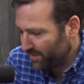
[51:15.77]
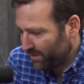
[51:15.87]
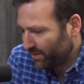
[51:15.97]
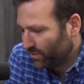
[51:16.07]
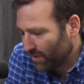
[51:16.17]
have
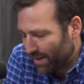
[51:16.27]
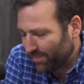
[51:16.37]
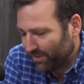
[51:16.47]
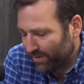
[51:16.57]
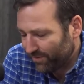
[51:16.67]
been
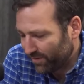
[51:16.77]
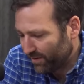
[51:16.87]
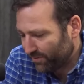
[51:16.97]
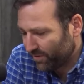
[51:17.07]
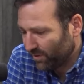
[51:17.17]
grappling with for
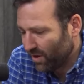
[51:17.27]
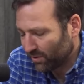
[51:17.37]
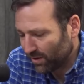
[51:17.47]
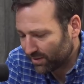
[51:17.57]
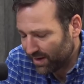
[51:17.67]
for a long,
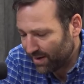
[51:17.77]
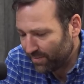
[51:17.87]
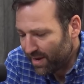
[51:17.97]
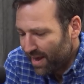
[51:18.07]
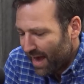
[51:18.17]
long time.
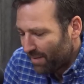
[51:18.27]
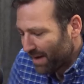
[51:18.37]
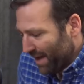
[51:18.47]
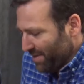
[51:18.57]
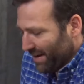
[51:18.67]
I mean,
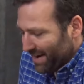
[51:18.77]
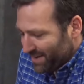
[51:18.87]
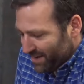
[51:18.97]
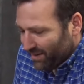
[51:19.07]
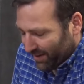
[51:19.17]
I think
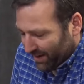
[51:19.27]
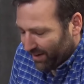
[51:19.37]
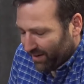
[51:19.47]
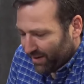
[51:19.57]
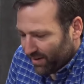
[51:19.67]

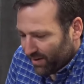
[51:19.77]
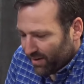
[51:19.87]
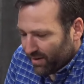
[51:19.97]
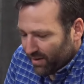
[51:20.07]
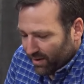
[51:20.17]
ideally,
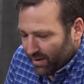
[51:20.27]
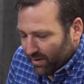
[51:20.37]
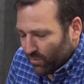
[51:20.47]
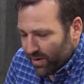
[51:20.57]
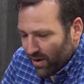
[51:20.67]

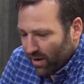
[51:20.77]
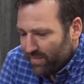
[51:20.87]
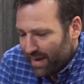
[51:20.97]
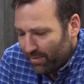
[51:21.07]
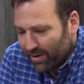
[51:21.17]
we'd all
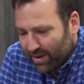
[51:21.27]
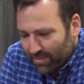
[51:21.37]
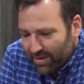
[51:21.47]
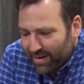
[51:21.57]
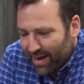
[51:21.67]
be able to
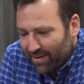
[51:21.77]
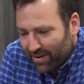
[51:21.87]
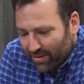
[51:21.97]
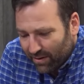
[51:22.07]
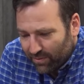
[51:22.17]
come
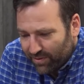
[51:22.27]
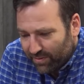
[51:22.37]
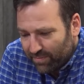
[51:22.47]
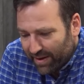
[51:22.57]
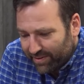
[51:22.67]
together with
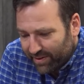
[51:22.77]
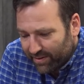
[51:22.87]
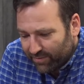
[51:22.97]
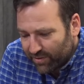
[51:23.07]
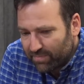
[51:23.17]
some
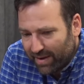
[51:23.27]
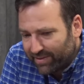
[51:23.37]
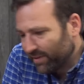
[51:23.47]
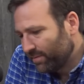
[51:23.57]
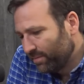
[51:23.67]
basic for some
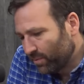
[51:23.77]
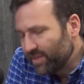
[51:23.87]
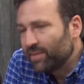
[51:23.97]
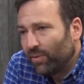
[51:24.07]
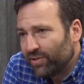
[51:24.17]
basic
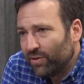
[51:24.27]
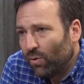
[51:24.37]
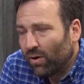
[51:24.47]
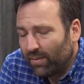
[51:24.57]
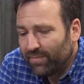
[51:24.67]
principles and
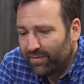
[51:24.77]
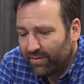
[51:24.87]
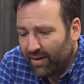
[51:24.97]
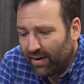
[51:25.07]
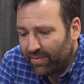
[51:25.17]
norms
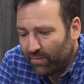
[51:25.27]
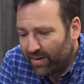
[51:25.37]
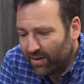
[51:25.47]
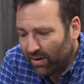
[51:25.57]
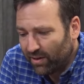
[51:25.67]
uh, that we
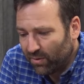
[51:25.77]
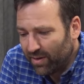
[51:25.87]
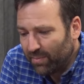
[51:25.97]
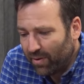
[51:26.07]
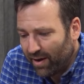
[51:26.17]
can all
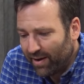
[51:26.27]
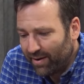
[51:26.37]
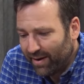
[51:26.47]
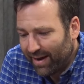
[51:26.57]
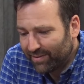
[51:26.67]
agree
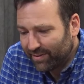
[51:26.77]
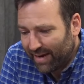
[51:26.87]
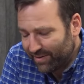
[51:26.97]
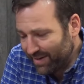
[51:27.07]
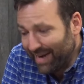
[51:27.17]
upon as a
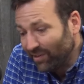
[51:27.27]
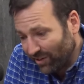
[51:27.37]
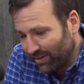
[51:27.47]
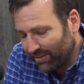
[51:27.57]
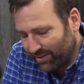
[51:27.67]
as a
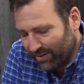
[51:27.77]
nation.